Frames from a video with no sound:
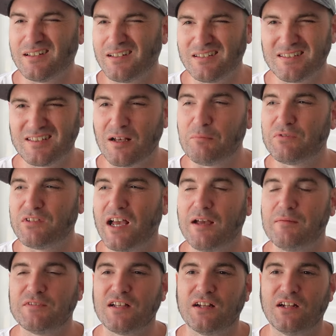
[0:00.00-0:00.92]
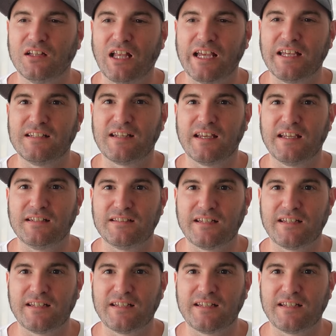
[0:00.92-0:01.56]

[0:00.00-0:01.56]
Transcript: Eh, sometimes on a light day,